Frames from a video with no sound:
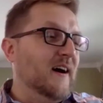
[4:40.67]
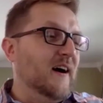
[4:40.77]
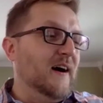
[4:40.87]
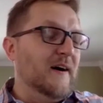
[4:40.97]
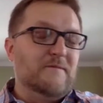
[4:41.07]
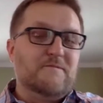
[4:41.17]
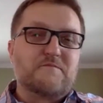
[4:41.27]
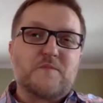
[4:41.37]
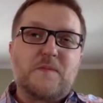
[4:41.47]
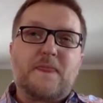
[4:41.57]
And
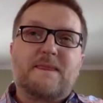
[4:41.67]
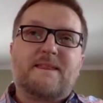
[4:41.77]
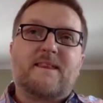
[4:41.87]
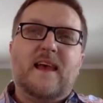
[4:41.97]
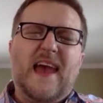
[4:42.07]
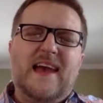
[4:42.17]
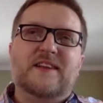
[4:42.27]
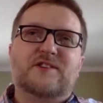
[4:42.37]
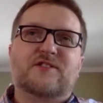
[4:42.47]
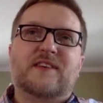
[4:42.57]

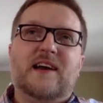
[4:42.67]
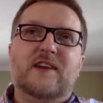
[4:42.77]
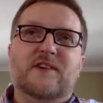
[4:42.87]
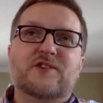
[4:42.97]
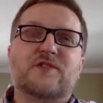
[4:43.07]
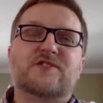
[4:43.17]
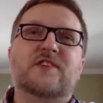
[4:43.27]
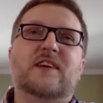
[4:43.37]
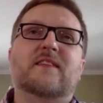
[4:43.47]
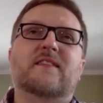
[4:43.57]
it's just kind of
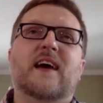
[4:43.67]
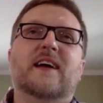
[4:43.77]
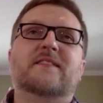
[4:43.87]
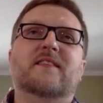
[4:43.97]
interesting that